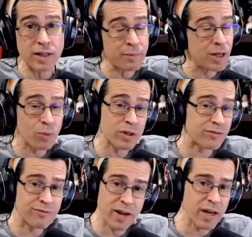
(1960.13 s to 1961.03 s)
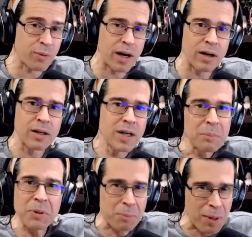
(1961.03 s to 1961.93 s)
I mean, it worked very well.
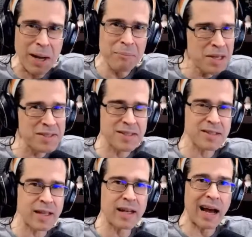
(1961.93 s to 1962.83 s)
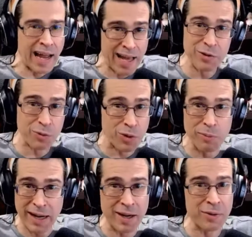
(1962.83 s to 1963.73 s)
But the problem is that I had to roll
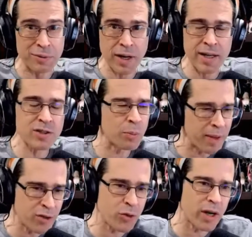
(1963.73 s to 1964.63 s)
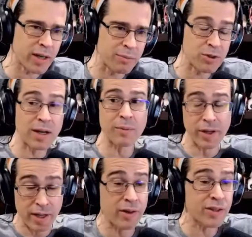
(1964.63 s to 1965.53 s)
my own, right? So Patreon comes around, I'm
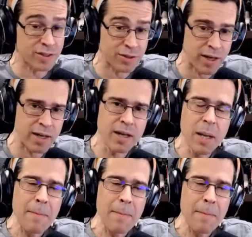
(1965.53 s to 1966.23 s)
like, yeah, this is great.